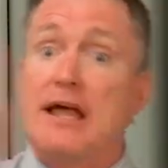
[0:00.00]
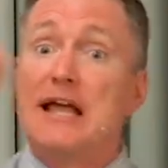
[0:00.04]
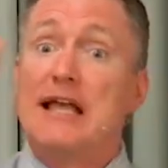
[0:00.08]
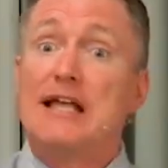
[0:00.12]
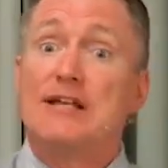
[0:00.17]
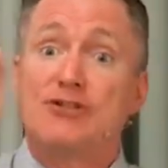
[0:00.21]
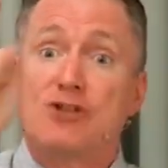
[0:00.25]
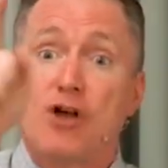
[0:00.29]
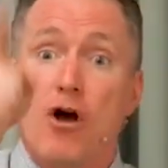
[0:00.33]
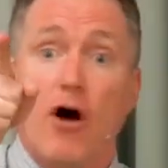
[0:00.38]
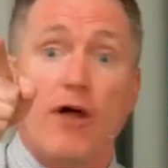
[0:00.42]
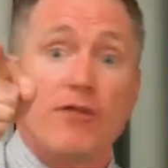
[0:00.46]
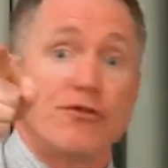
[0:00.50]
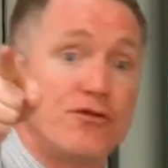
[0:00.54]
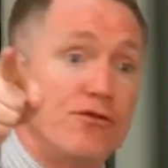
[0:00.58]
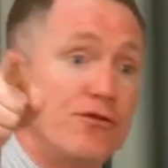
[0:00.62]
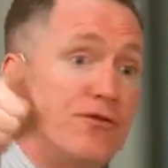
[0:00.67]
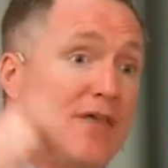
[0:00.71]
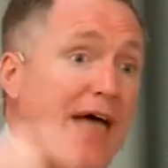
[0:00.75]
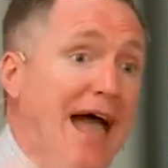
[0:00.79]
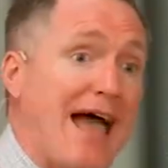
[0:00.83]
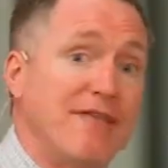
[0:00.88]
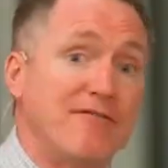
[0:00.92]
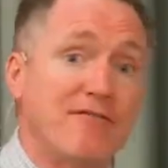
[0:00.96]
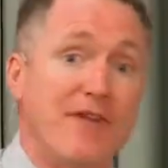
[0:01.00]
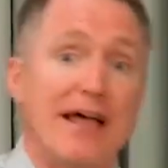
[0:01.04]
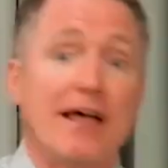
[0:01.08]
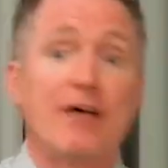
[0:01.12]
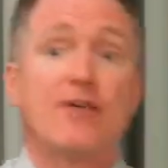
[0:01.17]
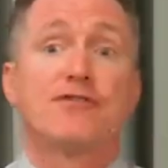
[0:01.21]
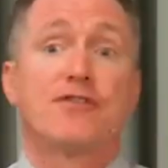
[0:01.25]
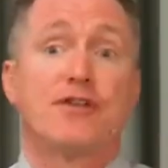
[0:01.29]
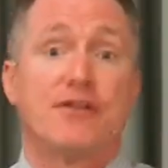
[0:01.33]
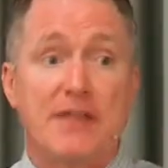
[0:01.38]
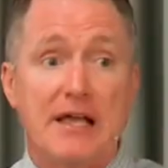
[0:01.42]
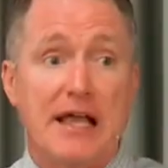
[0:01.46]
He's gone through that
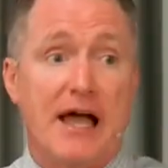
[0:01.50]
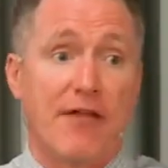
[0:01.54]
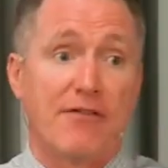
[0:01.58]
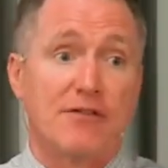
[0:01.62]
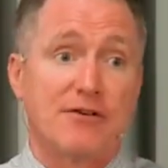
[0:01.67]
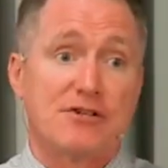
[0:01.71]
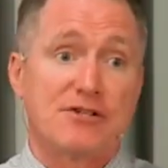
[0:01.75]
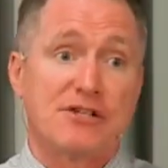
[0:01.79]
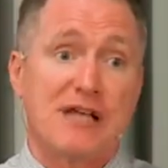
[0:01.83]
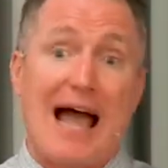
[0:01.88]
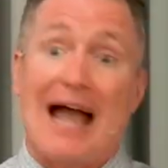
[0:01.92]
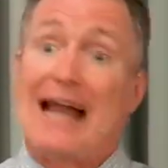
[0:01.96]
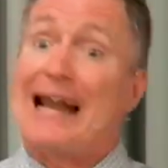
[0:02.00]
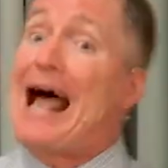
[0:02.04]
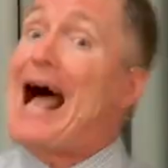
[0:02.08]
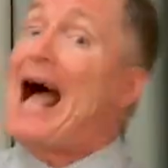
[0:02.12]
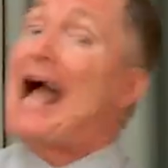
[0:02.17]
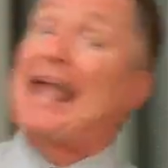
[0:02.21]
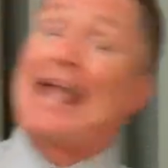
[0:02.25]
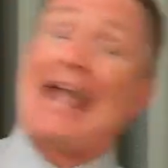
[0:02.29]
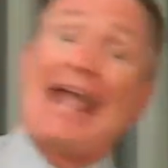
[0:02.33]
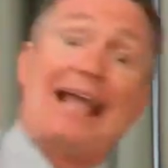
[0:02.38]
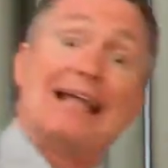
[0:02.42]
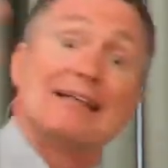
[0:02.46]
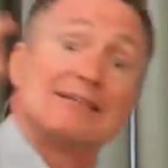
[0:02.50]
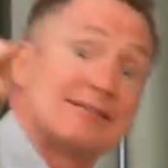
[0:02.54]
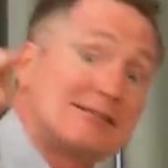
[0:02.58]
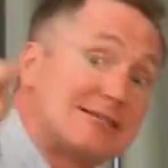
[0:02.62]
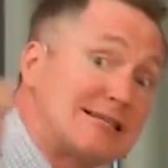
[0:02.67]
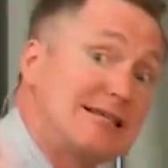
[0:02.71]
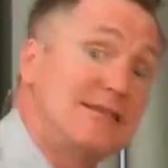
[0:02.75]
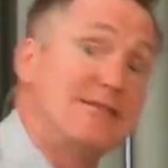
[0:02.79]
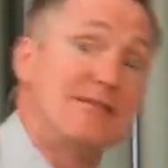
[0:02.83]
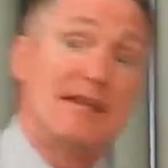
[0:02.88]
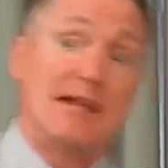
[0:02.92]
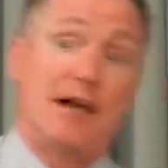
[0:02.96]
veil to the other side. I can't
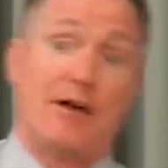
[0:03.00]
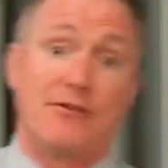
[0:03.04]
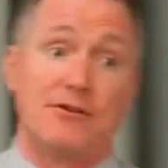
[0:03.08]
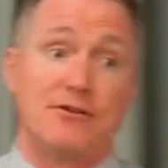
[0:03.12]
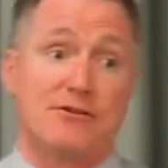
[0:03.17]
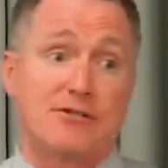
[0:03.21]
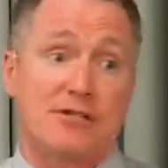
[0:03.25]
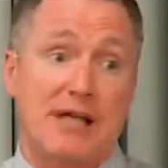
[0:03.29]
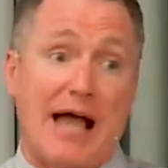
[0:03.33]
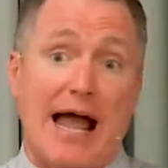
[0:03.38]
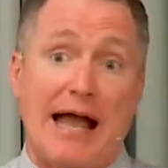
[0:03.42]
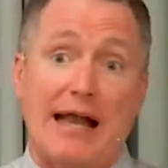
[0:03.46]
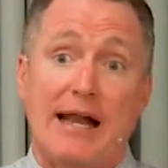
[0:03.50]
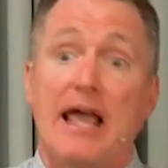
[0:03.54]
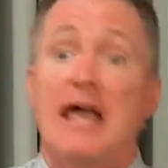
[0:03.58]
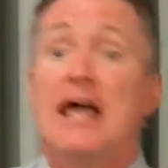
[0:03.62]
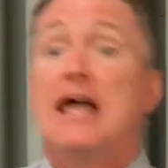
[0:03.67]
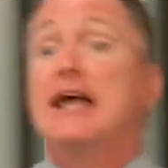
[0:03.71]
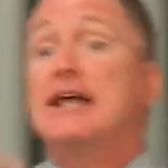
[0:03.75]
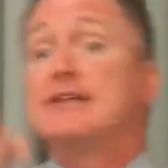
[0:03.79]
see the other side.